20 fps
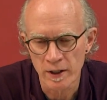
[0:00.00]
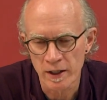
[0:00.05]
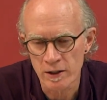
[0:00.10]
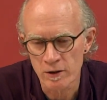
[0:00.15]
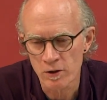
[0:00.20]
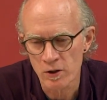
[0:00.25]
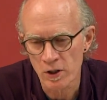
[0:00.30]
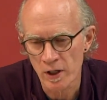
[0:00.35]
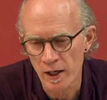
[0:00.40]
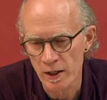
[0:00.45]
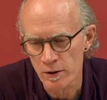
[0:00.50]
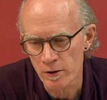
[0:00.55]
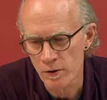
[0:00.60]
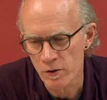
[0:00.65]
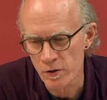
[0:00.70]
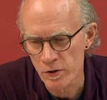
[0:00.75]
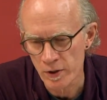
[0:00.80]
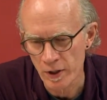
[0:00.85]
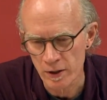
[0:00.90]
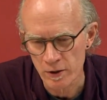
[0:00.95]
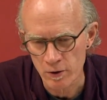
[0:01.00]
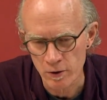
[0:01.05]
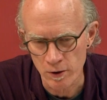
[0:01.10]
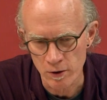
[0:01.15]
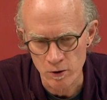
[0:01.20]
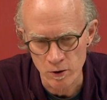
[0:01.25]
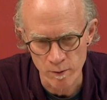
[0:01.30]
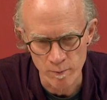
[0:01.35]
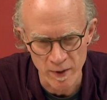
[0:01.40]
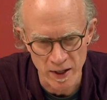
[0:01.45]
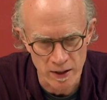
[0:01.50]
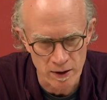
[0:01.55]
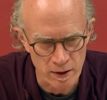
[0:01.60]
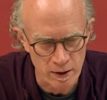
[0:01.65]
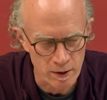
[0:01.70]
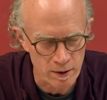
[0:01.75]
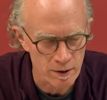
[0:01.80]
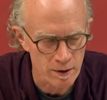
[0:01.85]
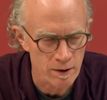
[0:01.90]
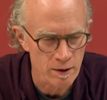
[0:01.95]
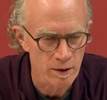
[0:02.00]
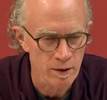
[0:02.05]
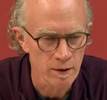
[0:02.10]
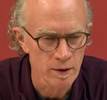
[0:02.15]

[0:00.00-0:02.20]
And she had such a tremendous